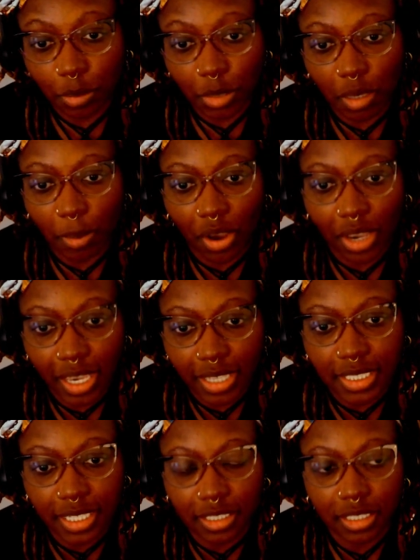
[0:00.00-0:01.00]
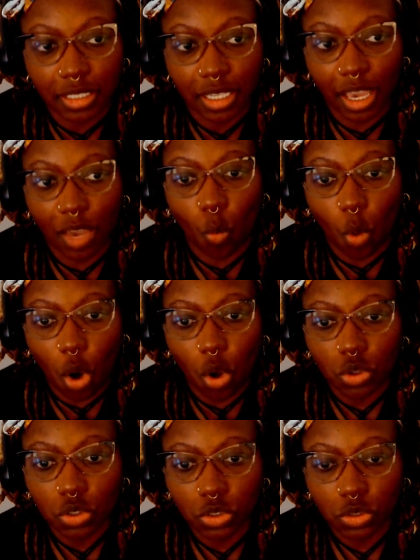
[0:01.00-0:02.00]
to me about Hegseth and
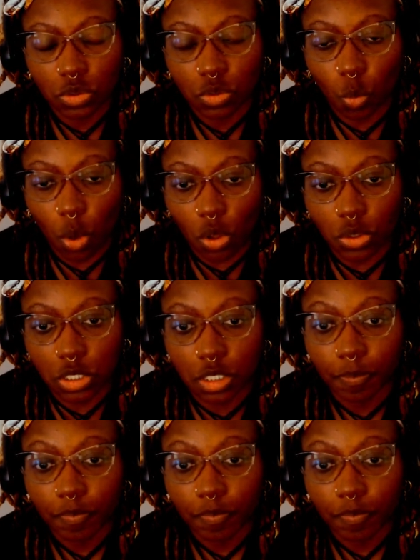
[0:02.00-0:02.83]
Waltz.